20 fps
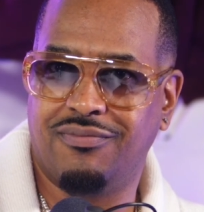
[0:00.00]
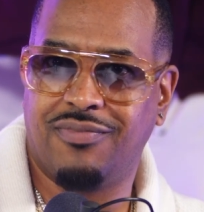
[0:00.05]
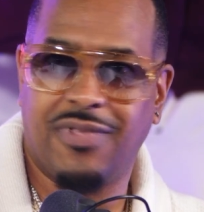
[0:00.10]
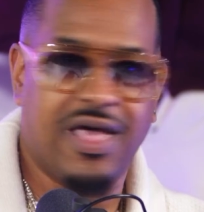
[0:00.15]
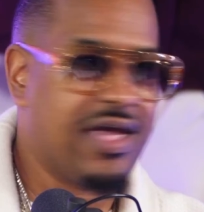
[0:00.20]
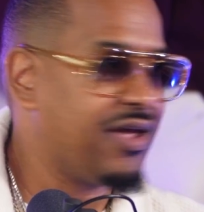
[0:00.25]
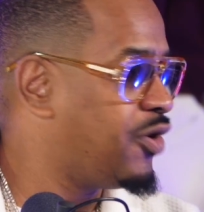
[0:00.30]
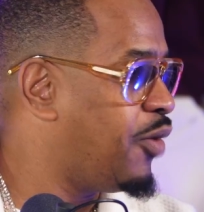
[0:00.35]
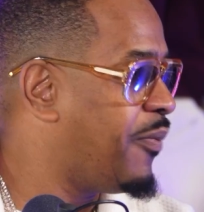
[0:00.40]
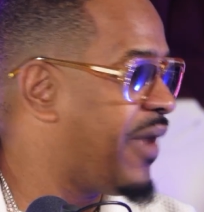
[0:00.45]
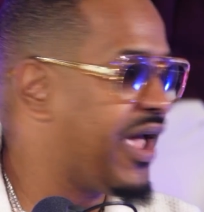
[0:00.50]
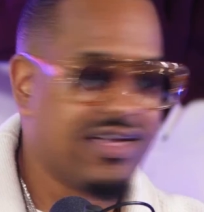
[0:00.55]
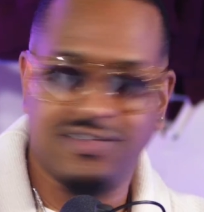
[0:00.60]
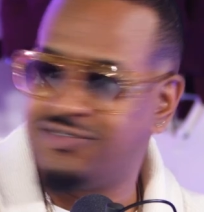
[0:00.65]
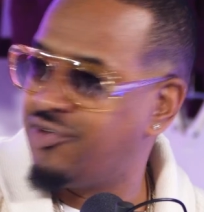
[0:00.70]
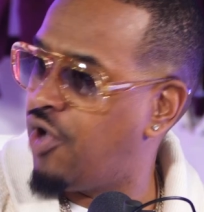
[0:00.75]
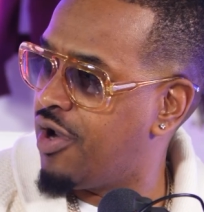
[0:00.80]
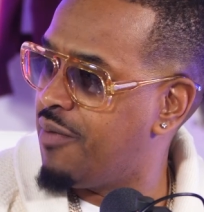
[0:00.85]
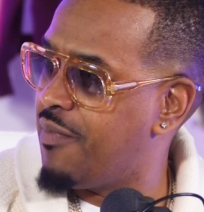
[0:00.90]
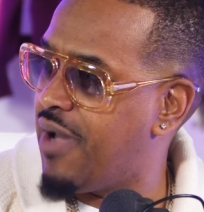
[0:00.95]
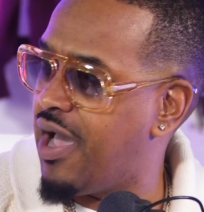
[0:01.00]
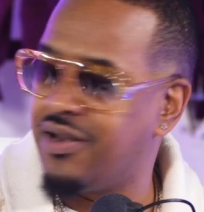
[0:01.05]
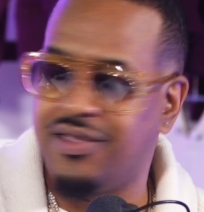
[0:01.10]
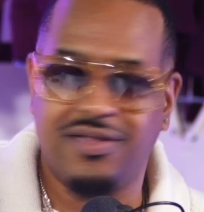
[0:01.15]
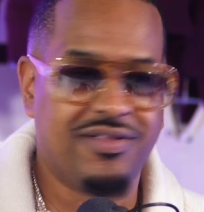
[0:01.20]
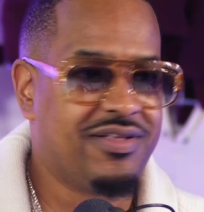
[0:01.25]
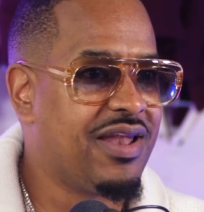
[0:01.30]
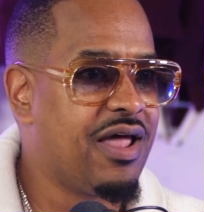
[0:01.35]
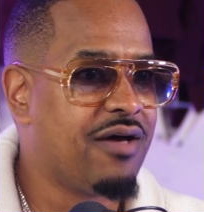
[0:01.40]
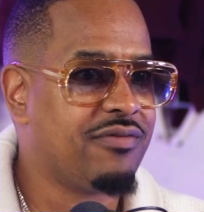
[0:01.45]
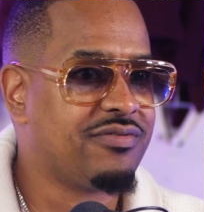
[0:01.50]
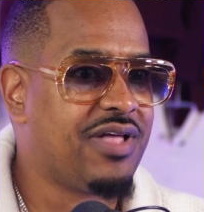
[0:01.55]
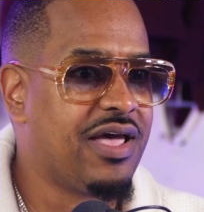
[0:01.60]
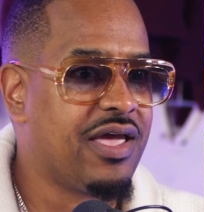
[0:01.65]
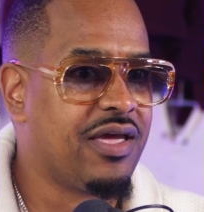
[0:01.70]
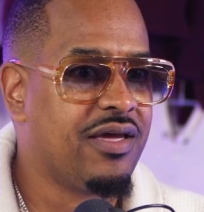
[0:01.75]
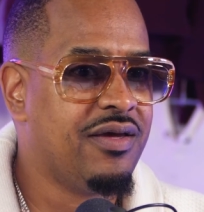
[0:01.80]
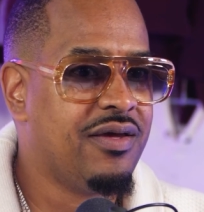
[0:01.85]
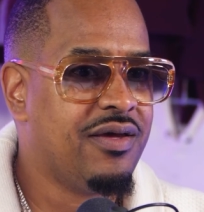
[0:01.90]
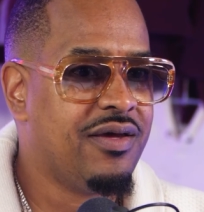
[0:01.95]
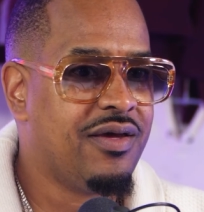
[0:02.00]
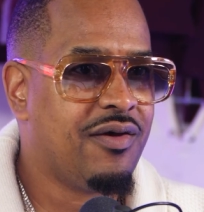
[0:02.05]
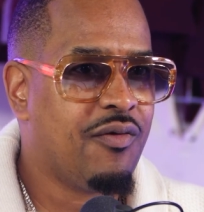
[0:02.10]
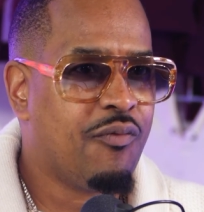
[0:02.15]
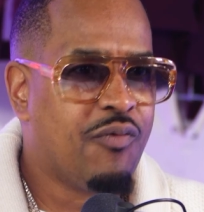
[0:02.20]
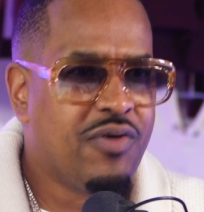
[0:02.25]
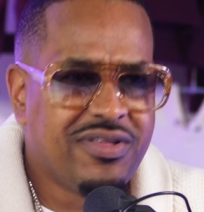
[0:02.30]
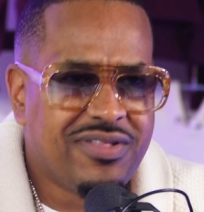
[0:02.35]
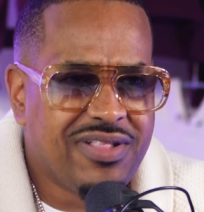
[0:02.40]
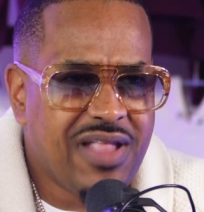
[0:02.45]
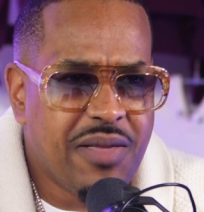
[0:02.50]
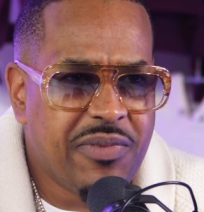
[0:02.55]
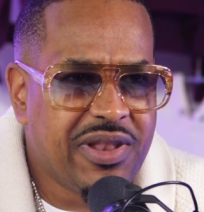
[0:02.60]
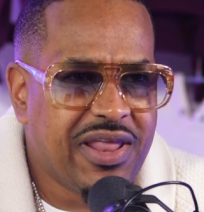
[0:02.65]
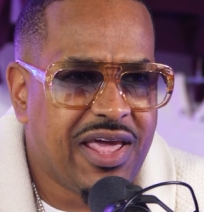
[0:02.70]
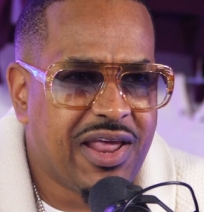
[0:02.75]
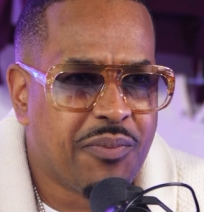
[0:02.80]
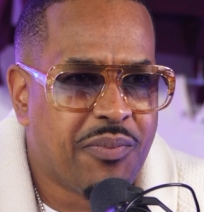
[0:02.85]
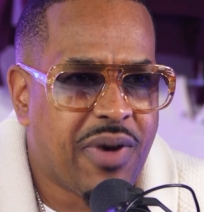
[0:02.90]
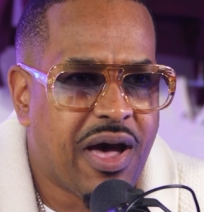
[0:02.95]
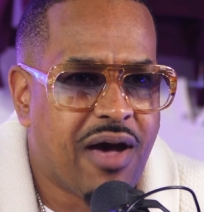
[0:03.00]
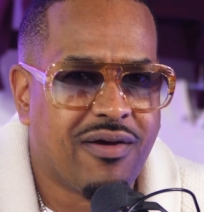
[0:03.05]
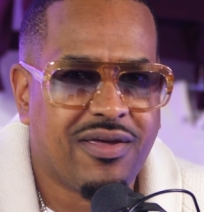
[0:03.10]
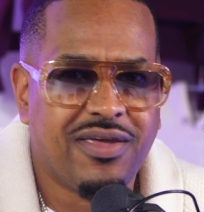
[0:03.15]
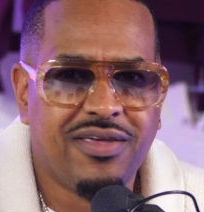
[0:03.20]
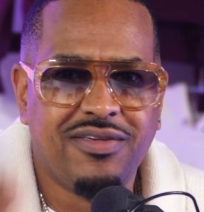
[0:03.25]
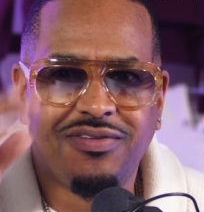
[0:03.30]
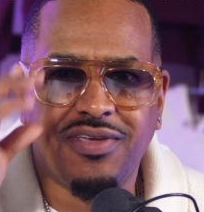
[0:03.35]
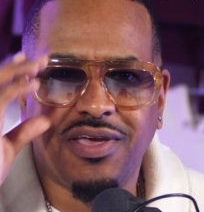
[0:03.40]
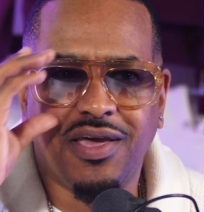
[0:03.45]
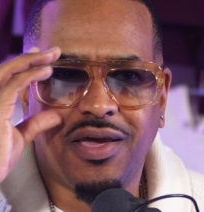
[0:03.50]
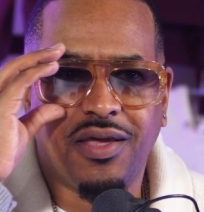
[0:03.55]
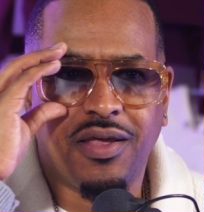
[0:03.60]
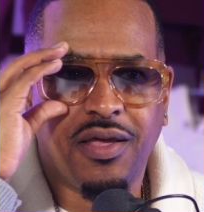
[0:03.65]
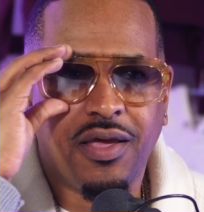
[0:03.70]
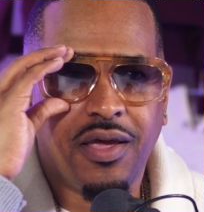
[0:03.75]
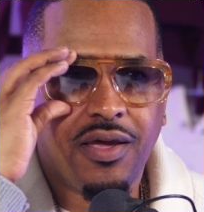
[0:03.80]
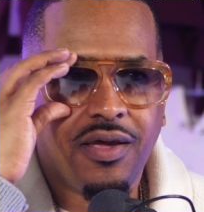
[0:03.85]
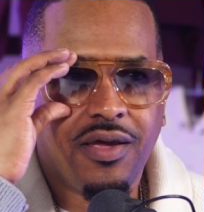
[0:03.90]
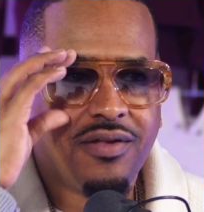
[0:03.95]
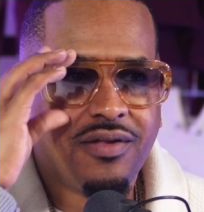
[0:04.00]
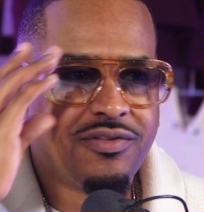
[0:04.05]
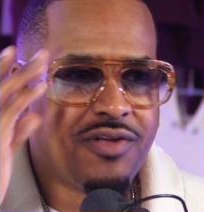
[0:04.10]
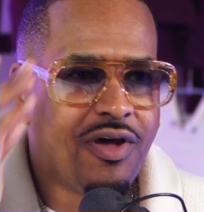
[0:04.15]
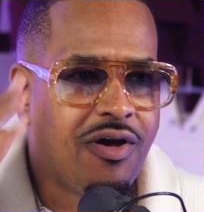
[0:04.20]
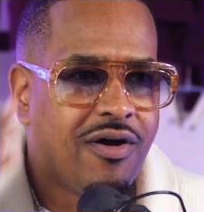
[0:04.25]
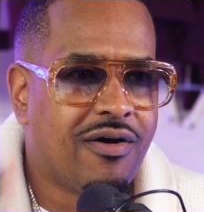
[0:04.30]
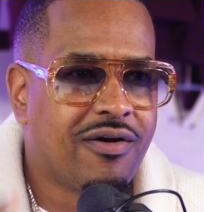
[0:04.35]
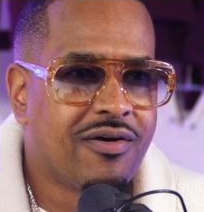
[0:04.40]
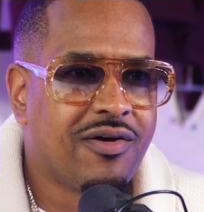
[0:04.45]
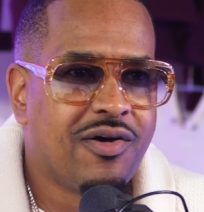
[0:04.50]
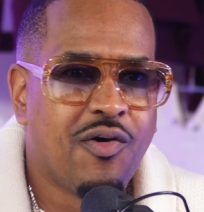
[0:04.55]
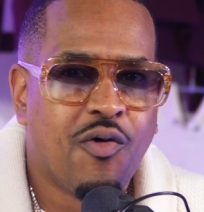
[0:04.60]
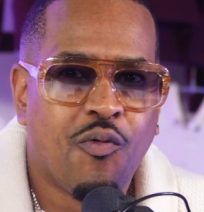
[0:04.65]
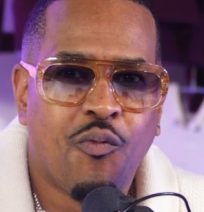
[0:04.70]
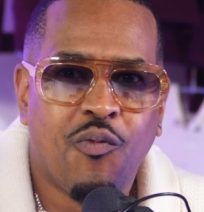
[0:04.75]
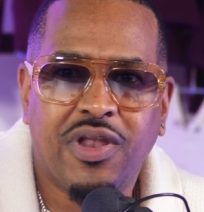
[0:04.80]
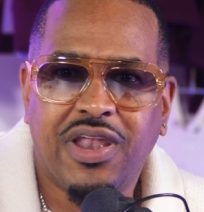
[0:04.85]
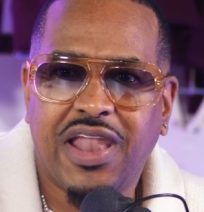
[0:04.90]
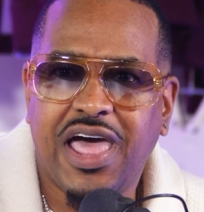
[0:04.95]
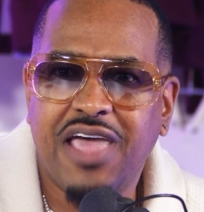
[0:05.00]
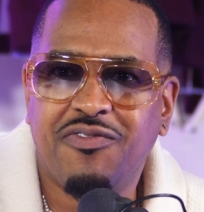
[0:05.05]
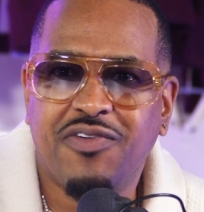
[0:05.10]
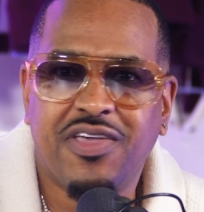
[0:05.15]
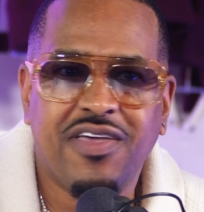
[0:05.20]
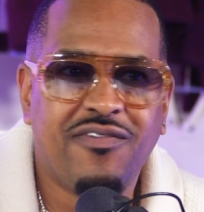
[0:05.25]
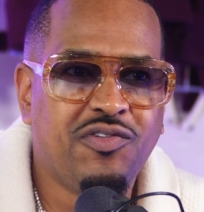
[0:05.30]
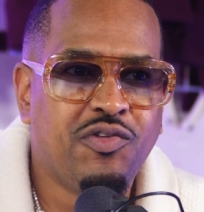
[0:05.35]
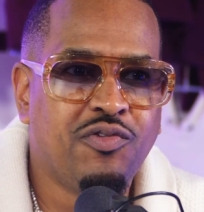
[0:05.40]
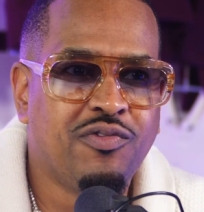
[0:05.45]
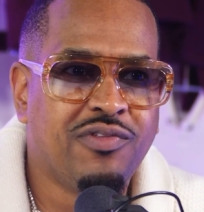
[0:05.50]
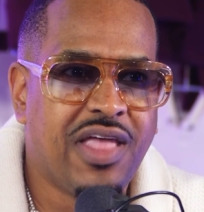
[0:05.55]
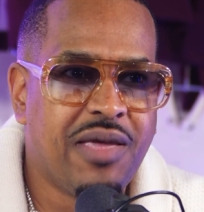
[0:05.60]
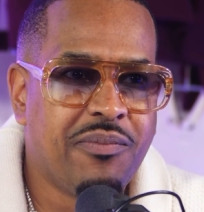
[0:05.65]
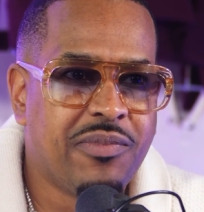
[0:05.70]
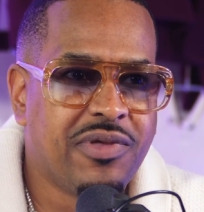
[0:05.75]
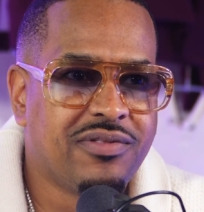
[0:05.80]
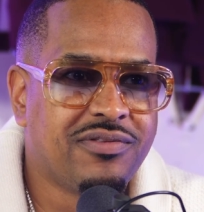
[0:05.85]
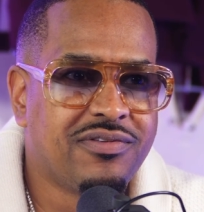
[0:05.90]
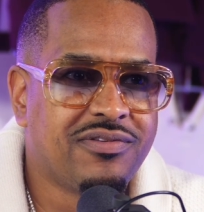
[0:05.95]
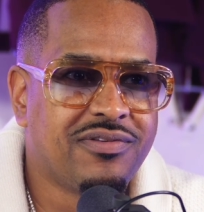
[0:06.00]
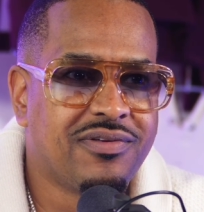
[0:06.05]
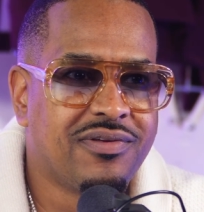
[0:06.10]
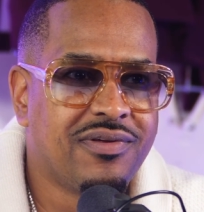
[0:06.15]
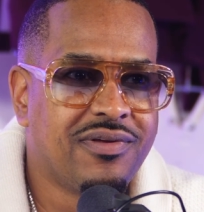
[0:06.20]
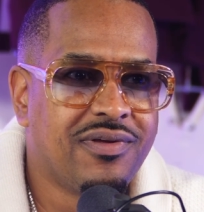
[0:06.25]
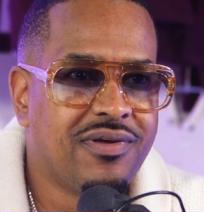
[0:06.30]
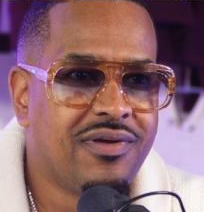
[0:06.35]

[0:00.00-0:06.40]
Like, nobody could talk about it. And then I was like, what's Lemonade about? And he said, dog, when life gives you lemons.